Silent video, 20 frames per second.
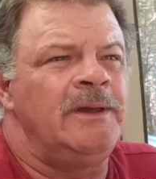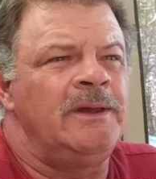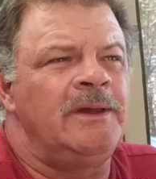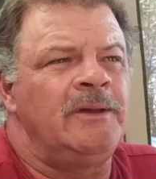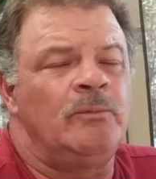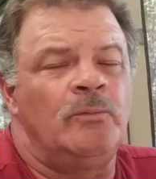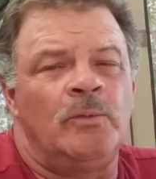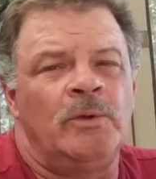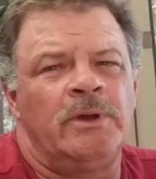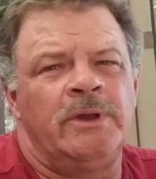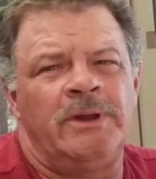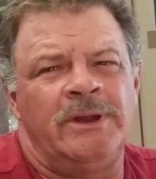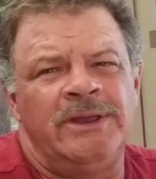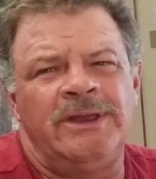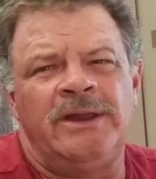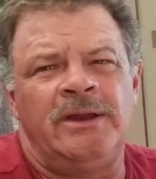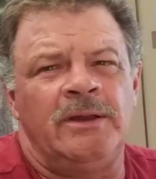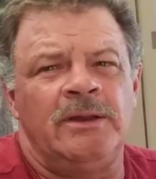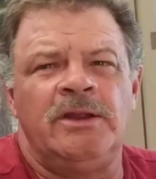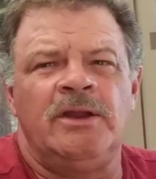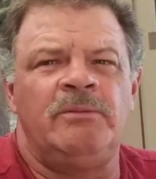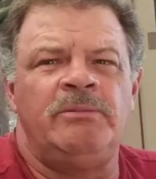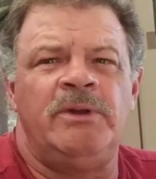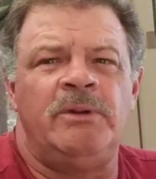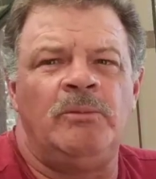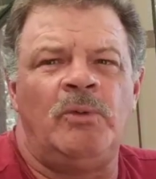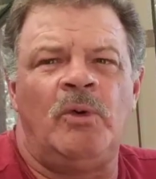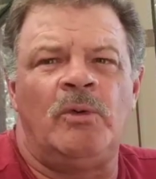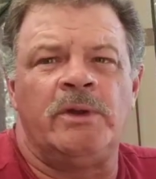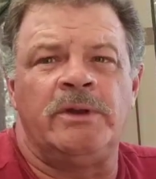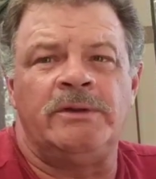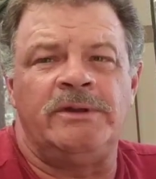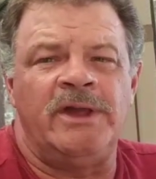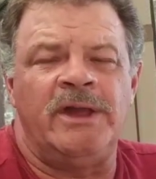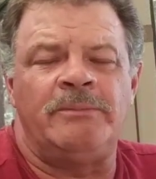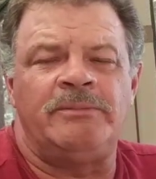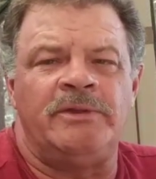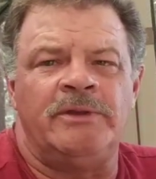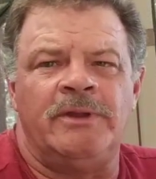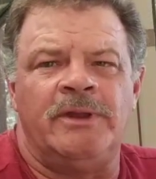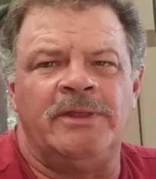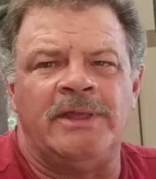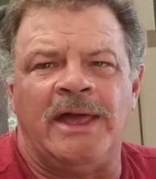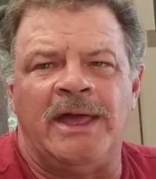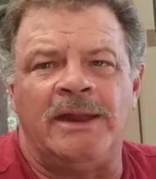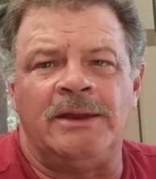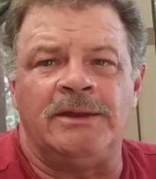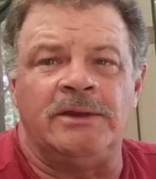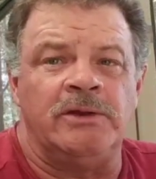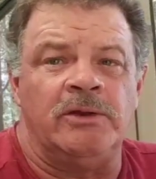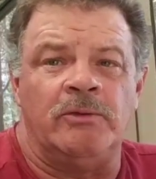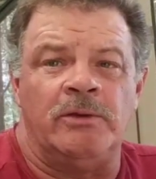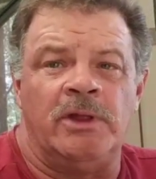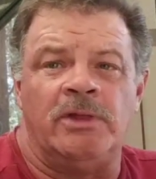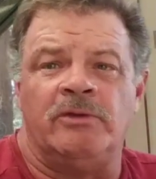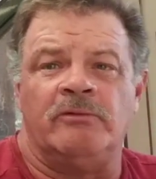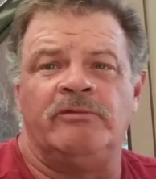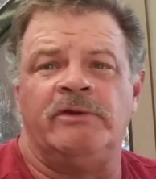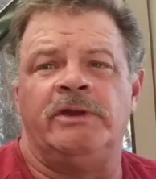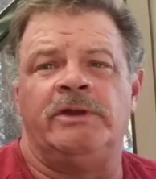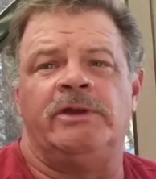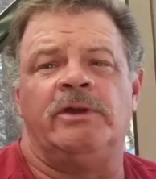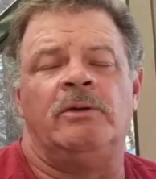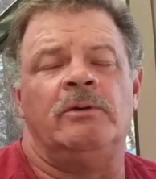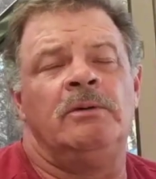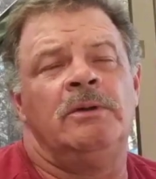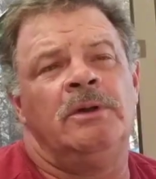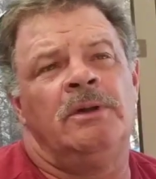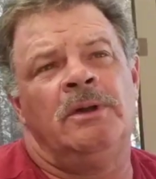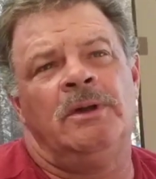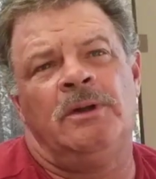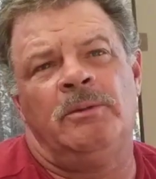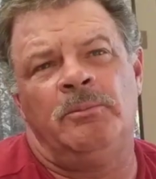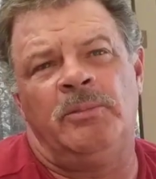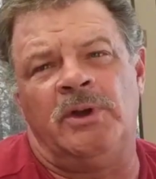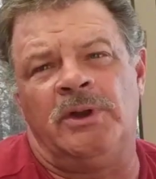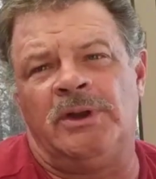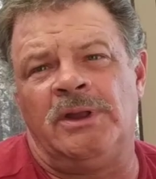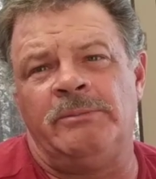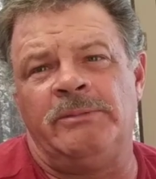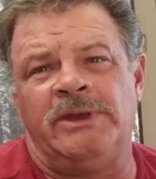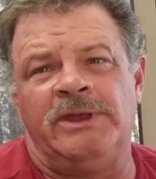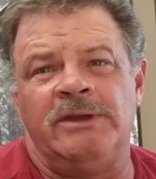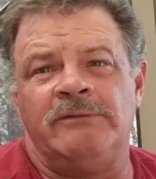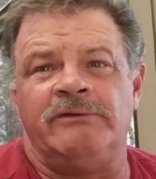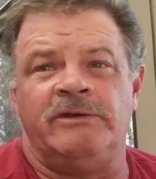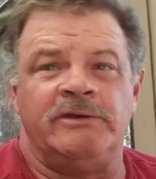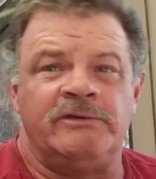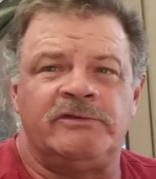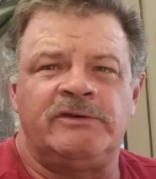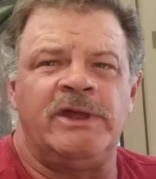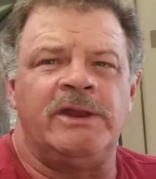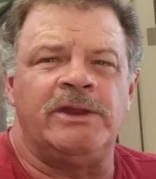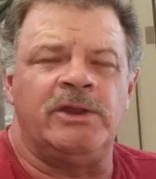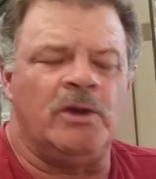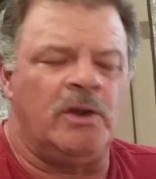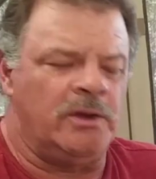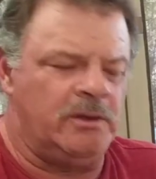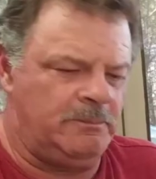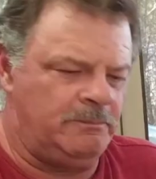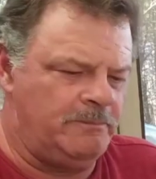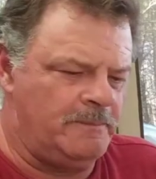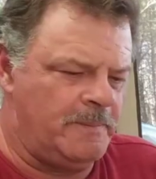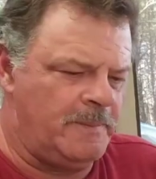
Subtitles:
And we're going to get a little bit more in-depth into that into another video. But let me give you the skinny on